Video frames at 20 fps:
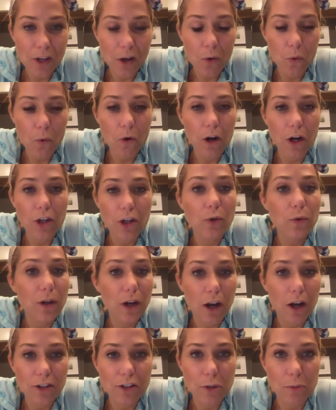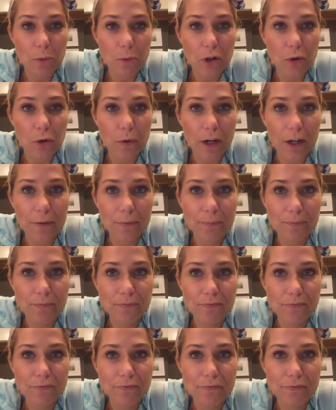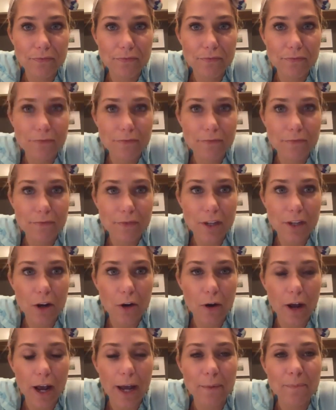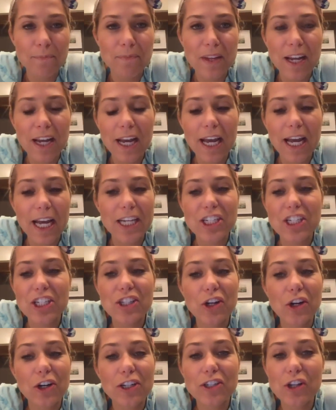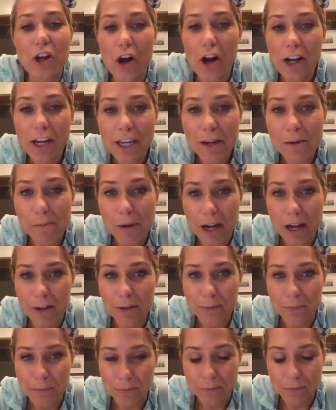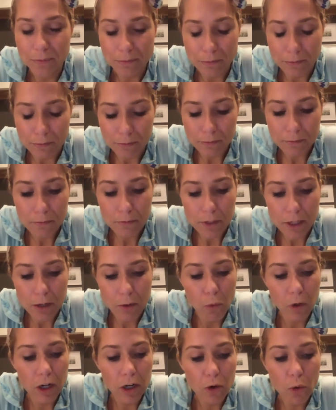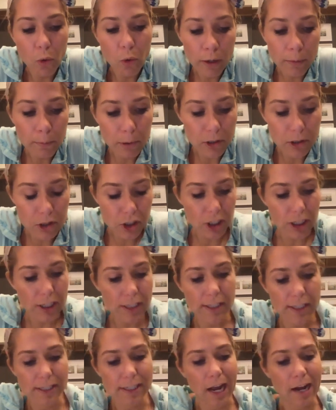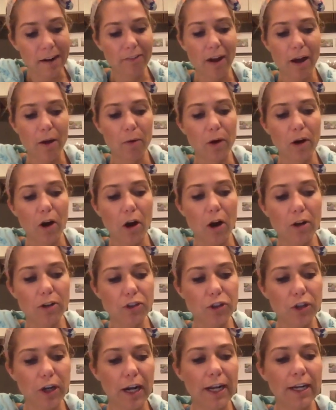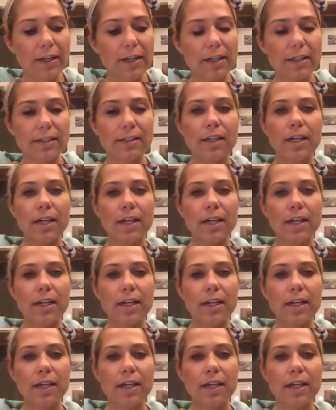or are you an entrepreneur? Okay. And she started talking about what a coin pusher is kind of how we're all trained is,